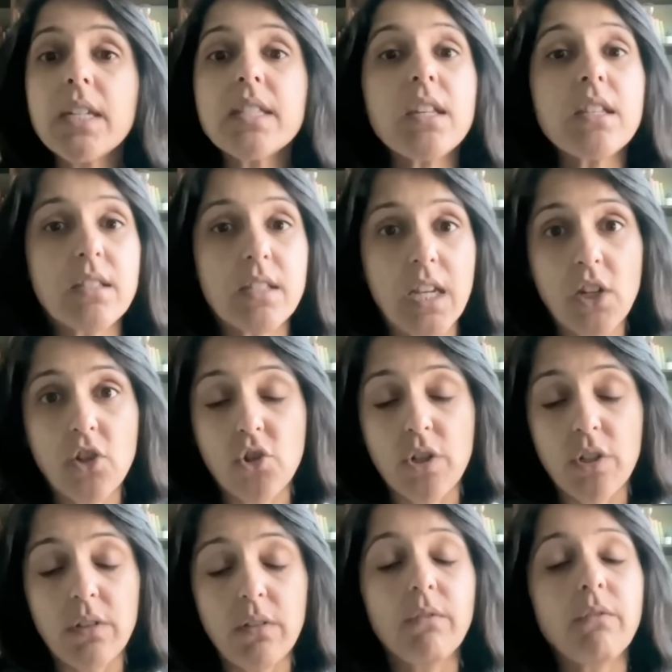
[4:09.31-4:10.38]

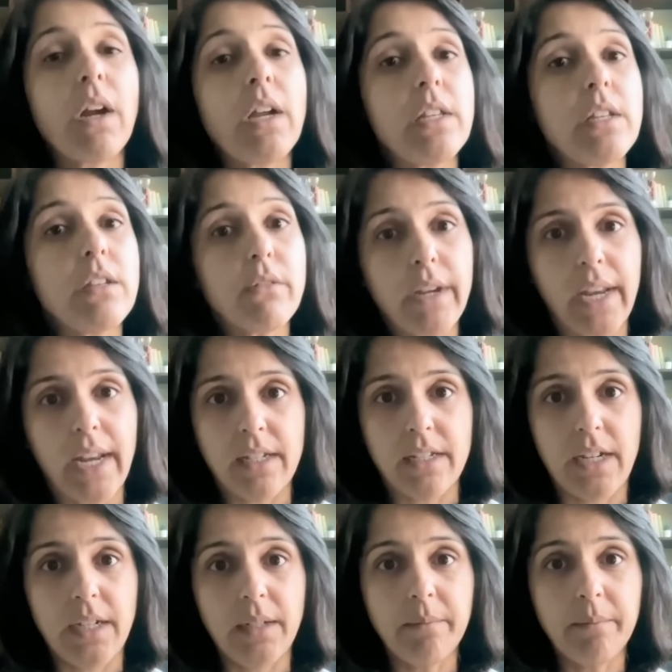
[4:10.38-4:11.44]
sensation while
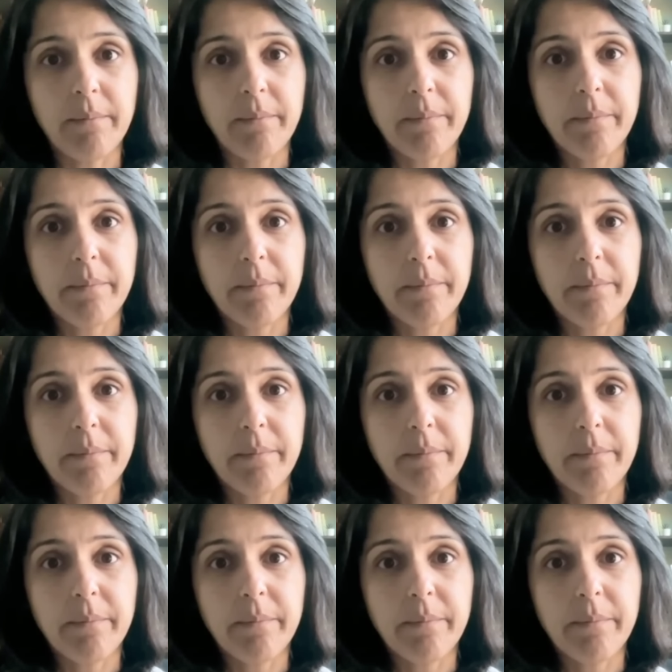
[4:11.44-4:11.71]
urinating,